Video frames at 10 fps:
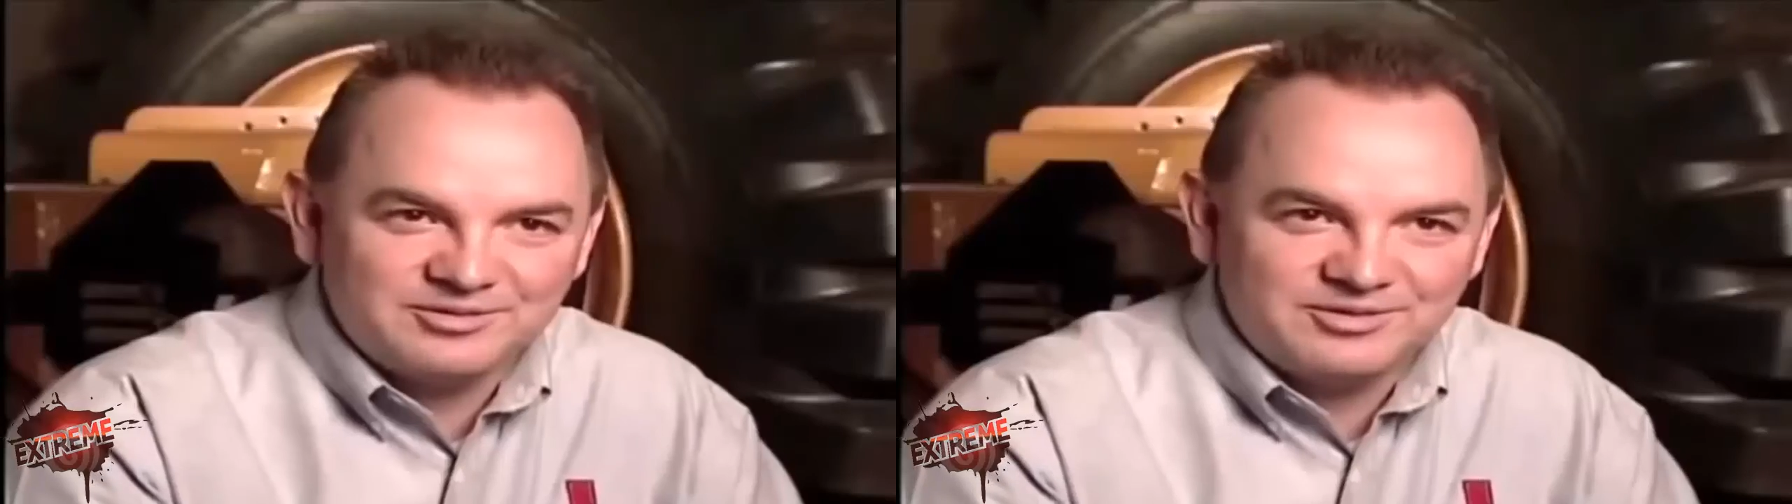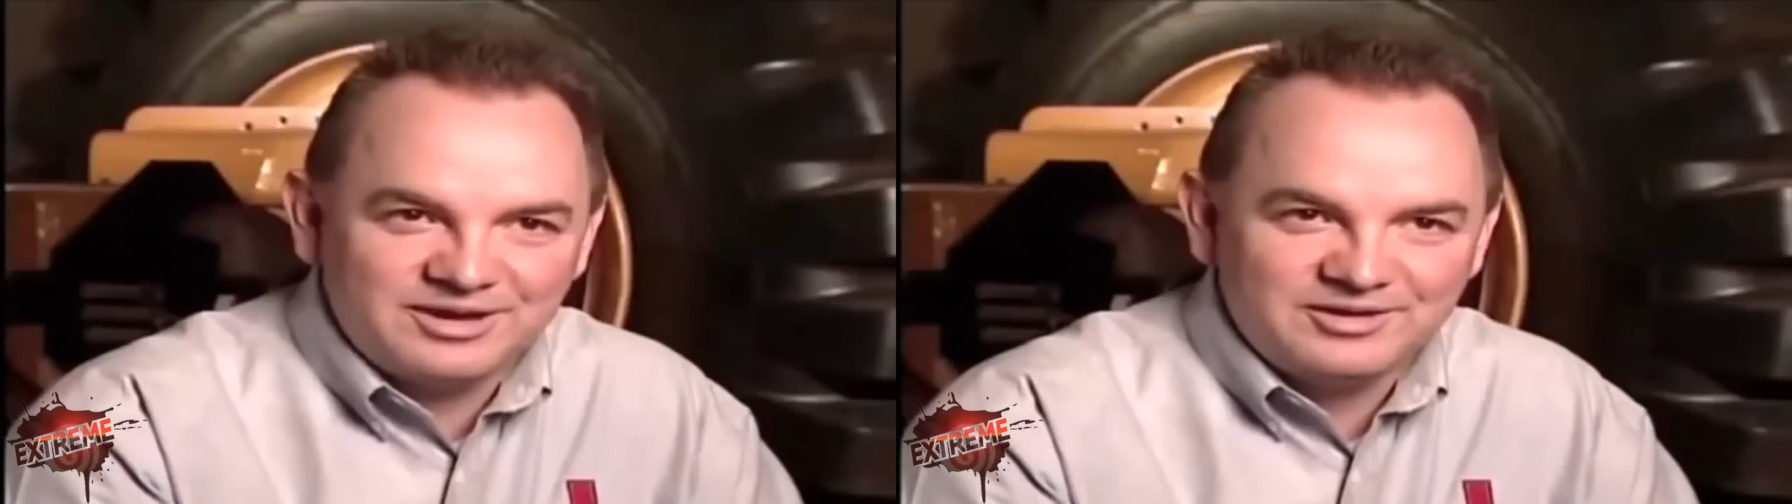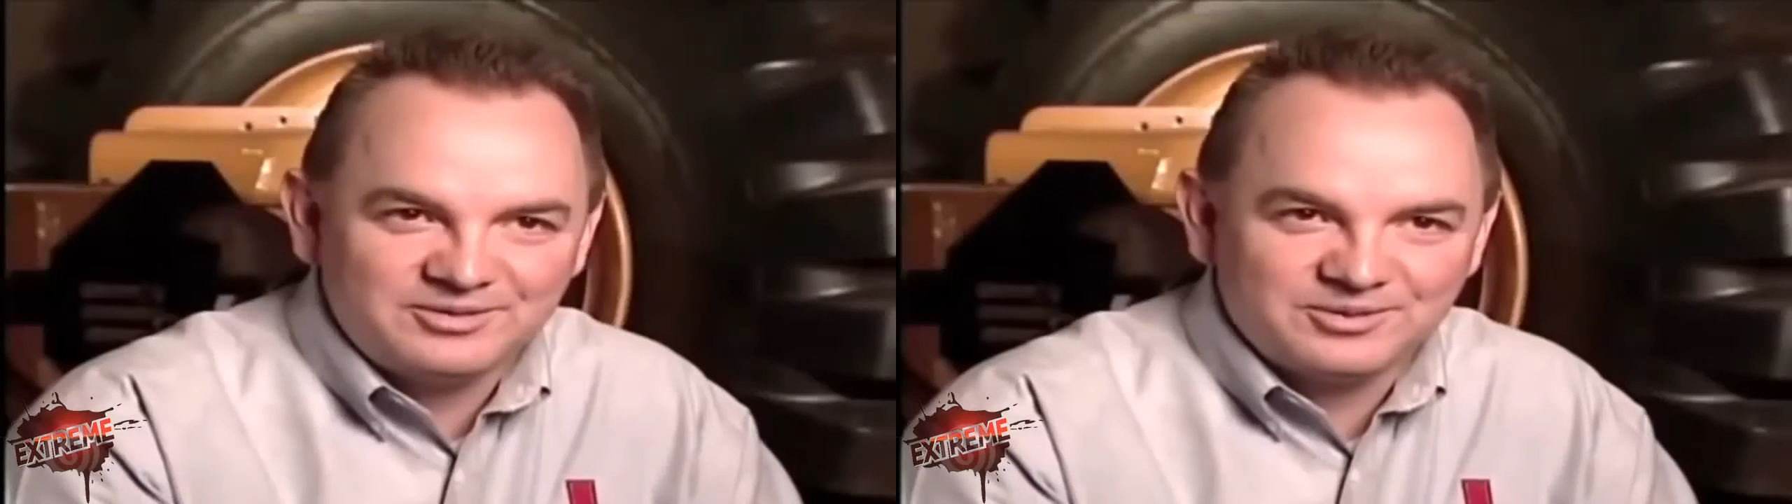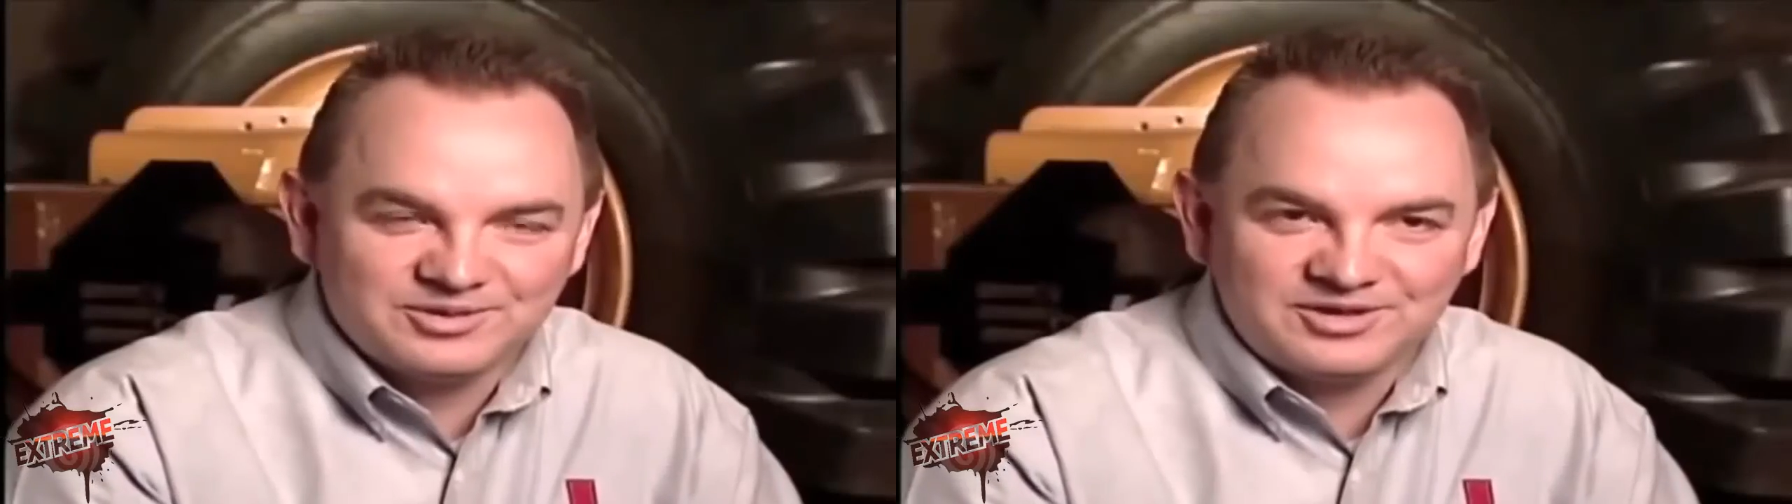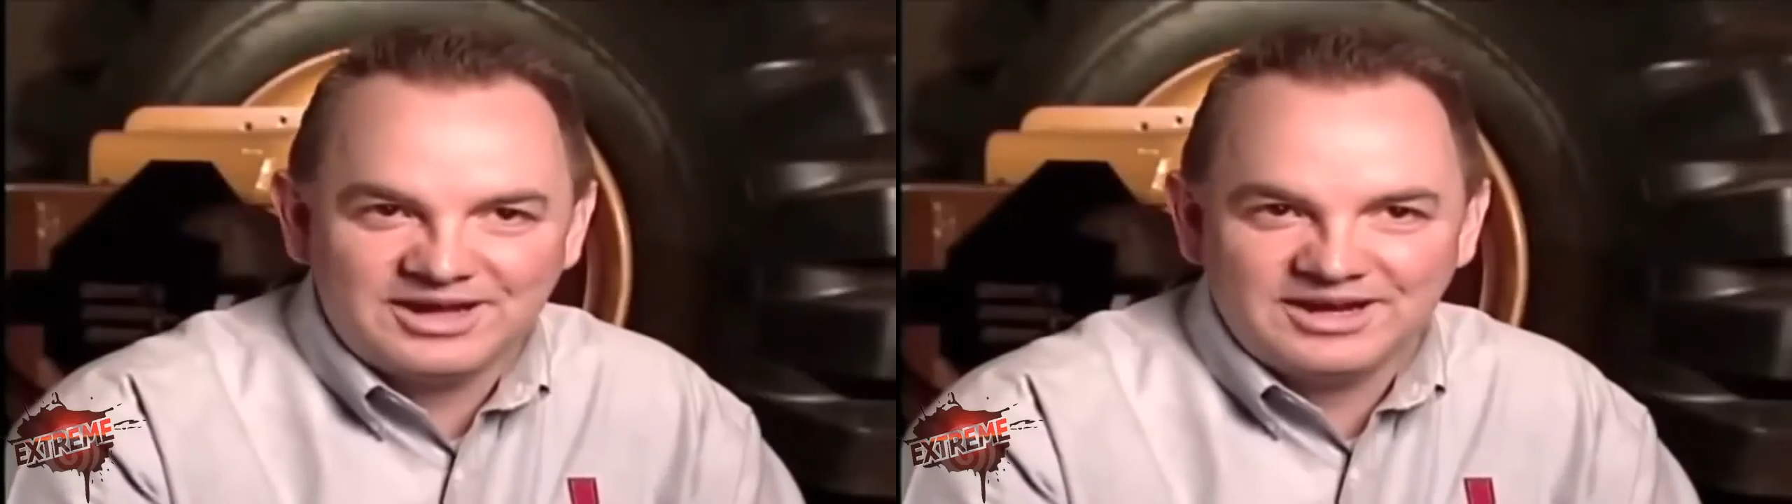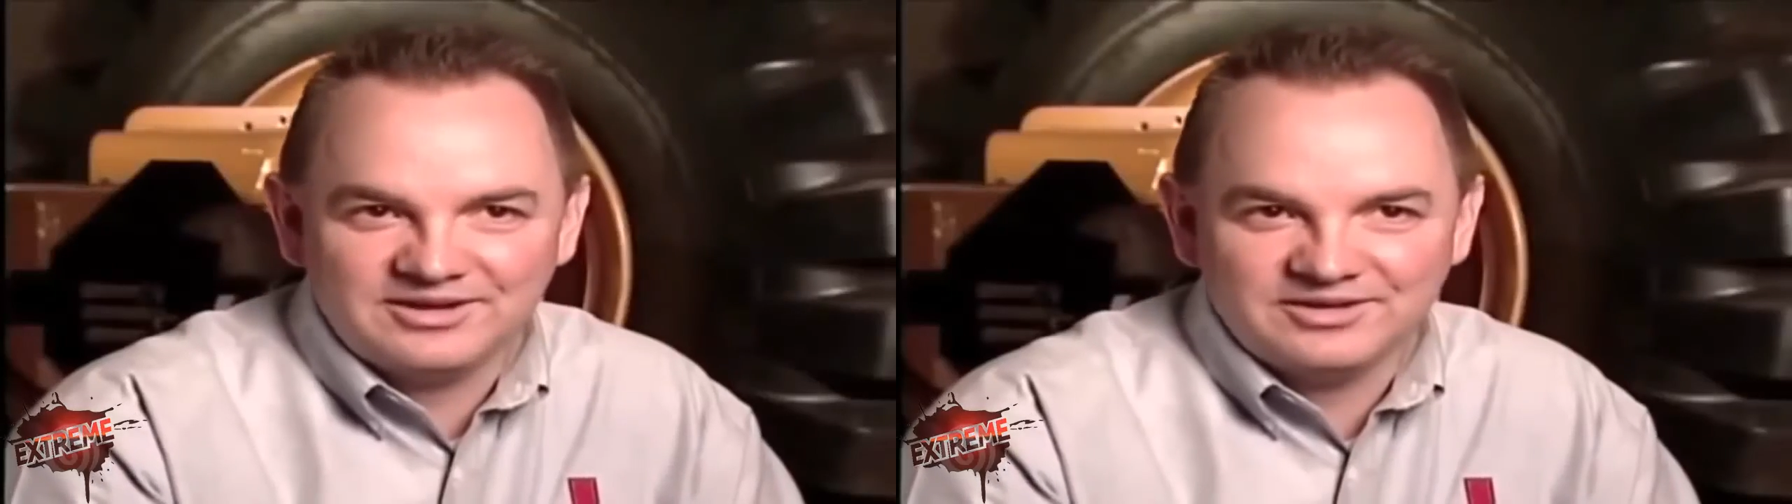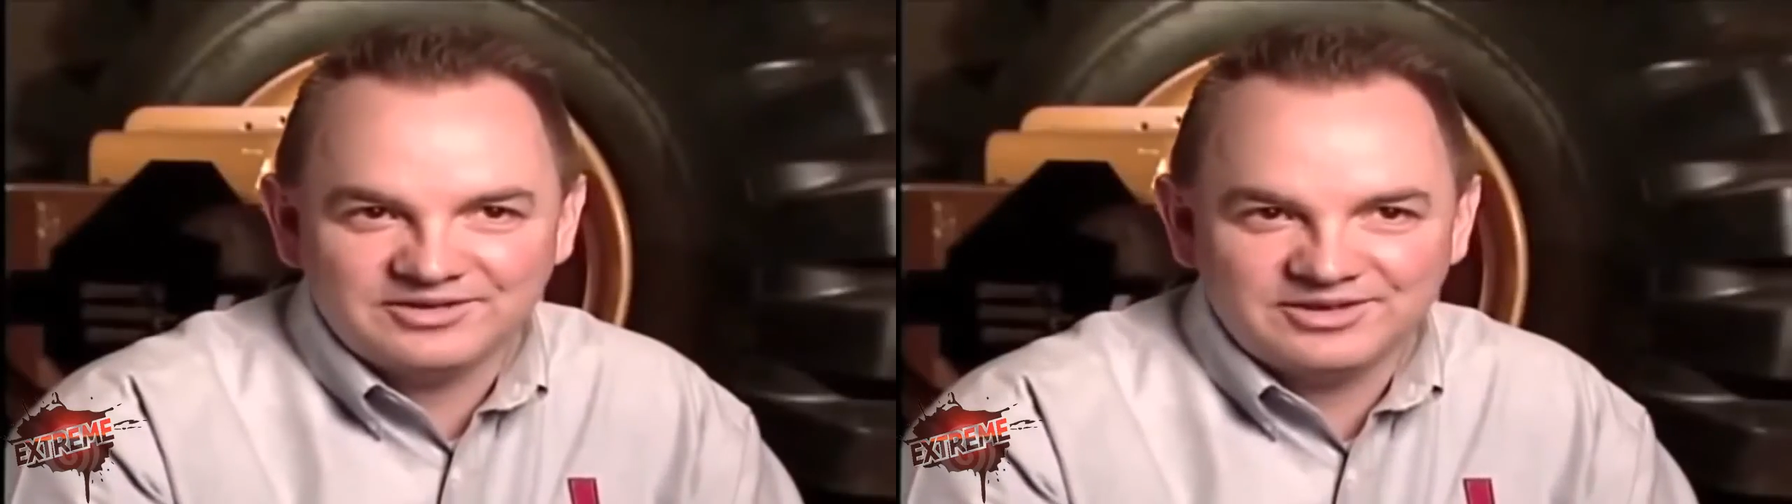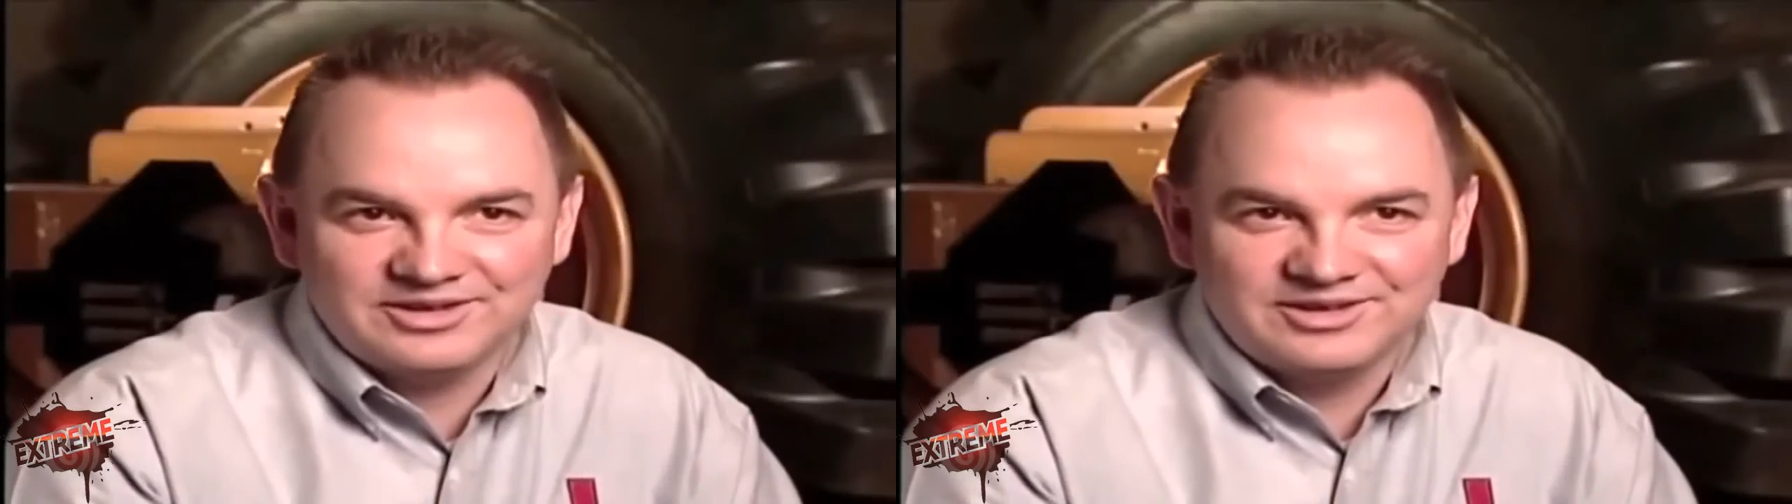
that we faced were tires.